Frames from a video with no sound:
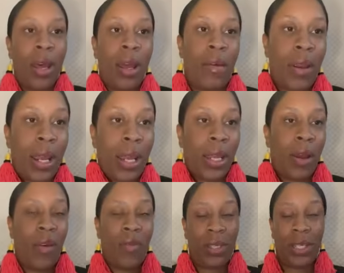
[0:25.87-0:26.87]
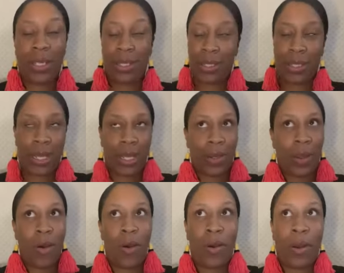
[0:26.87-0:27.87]
All right, hopefully this doesn't take
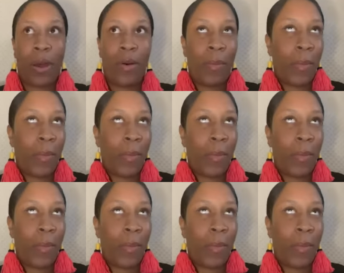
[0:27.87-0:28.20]
long.